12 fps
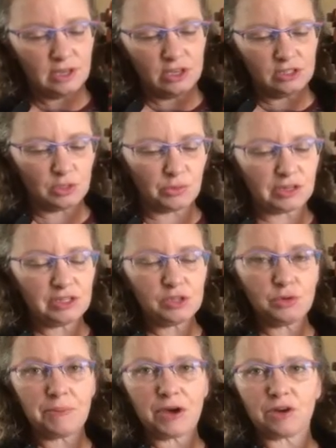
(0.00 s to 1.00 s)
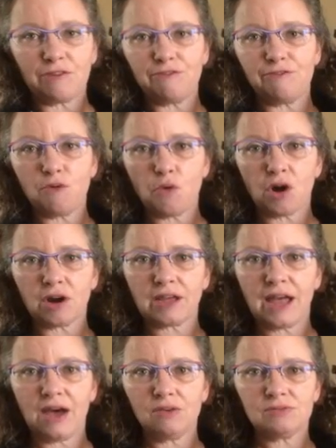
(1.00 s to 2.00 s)
So we're going to do about a 4
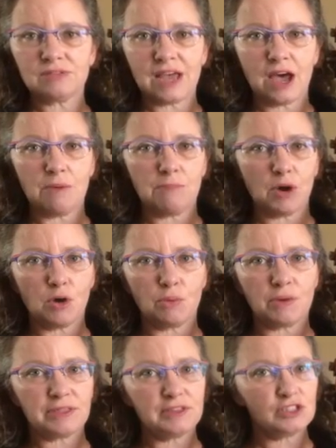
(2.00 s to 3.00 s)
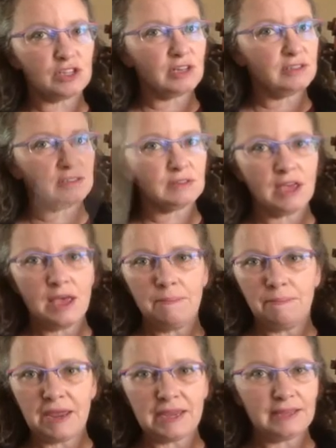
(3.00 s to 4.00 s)
count down bow with just
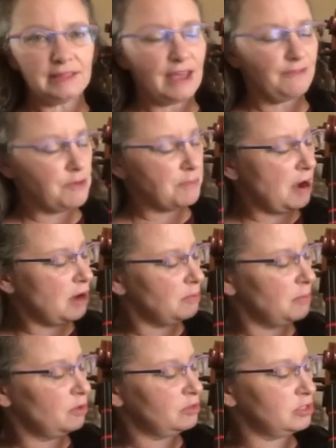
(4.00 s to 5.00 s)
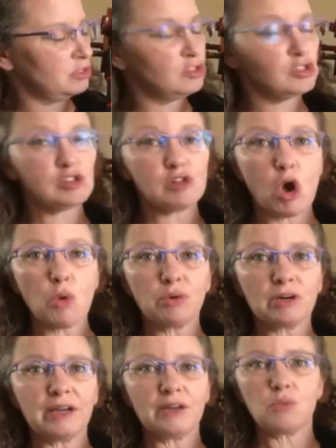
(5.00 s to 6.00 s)
making that vibrato motion.
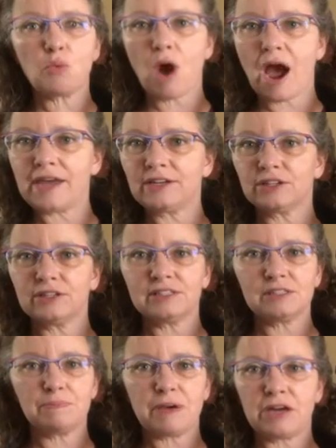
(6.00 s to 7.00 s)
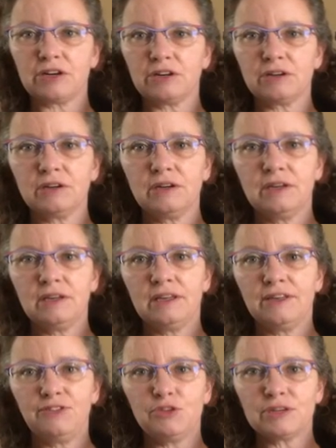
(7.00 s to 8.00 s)
Slower and wider is better.
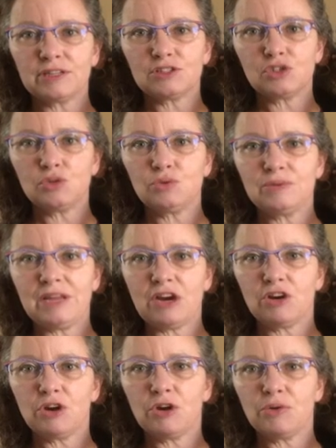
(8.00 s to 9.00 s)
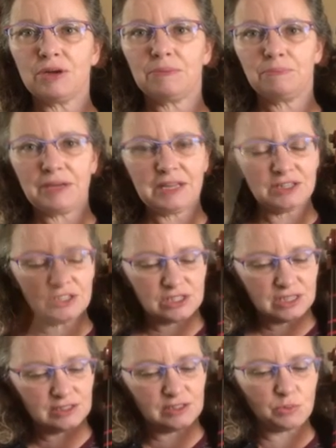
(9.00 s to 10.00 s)
If you get too narrow and pinched,
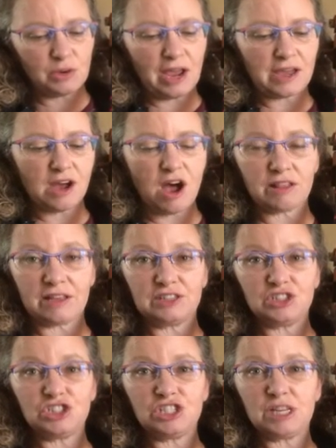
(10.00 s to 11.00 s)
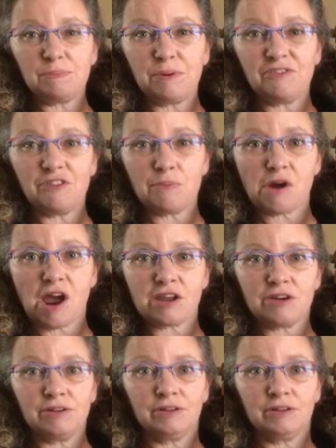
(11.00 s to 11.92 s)
it's what I call a sheep vibrato.